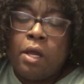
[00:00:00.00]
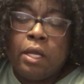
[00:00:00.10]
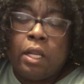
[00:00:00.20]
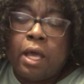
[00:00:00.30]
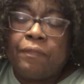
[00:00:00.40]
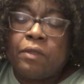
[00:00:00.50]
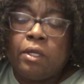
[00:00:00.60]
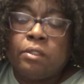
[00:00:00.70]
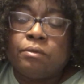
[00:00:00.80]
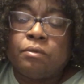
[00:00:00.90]
And I
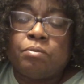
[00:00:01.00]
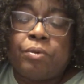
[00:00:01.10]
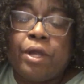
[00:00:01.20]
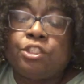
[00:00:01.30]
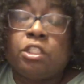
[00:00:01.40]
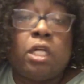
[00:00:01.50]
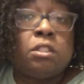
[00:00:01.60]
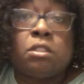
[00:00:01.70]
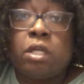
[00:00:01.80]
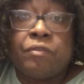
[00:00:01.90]
think prayer
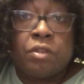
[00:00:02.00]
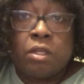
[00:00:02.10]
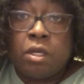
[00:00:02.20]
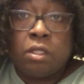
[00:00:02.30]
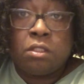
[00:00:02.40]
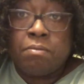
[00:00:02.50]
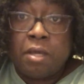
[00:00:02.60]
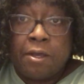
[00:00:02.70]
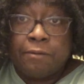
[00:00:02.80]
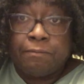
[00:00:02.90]
changes everything to
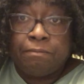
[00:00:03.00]
me.